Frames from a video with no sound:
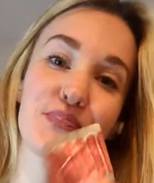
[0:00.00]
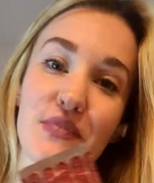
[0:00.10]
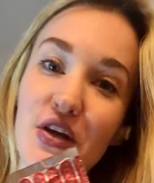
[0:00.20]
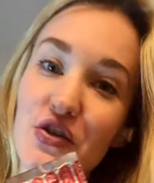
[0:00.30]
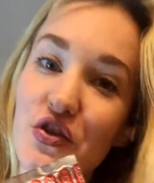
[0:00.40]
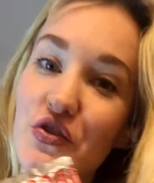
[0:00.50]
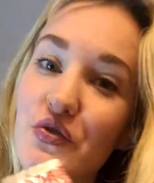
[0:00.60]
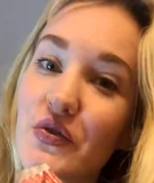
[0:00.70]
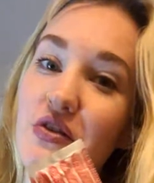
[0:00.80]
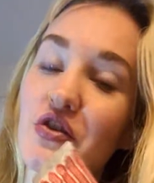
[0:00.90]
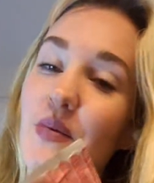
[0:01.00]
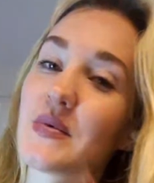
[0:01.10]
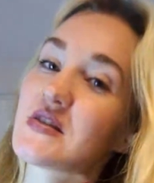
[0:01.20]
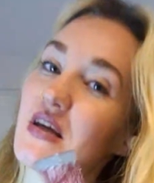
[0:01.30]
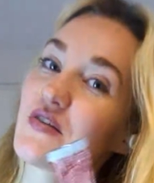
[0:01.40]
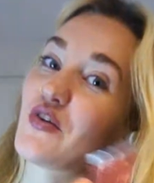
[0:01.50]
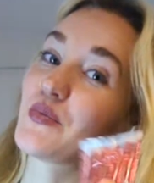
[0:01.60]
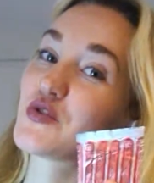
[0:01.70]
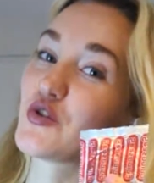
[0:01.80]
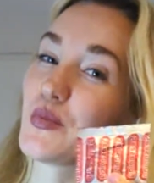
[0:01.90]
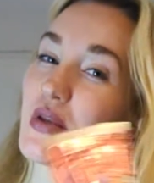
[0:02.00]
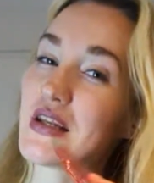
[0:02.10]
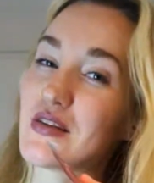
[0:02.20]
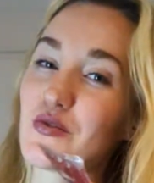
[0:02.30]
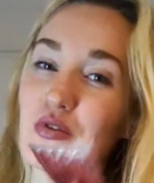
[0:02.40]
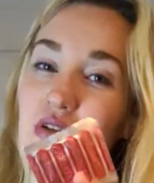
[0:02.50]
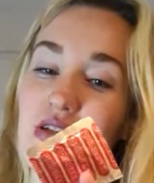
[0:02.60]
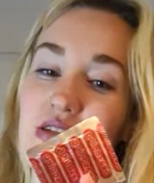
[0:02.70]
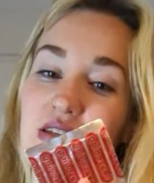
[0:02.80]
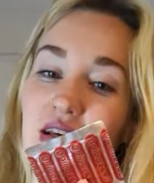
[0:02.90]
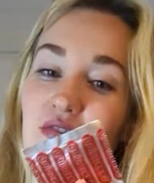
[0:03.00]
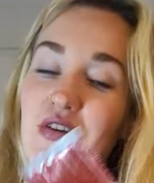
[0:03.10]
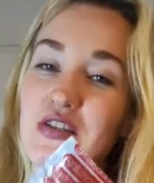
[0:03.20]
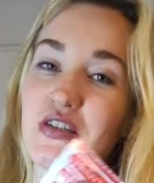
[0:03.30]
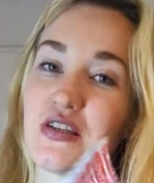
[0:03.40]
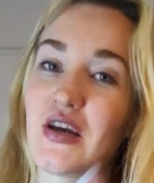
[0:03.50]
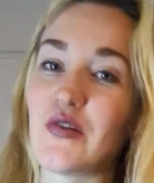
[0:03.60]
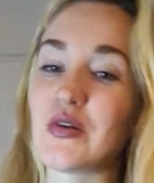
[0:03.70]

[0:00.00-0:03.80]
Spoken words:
should do the job. It's like from 2-minute noodles, like a vegetarian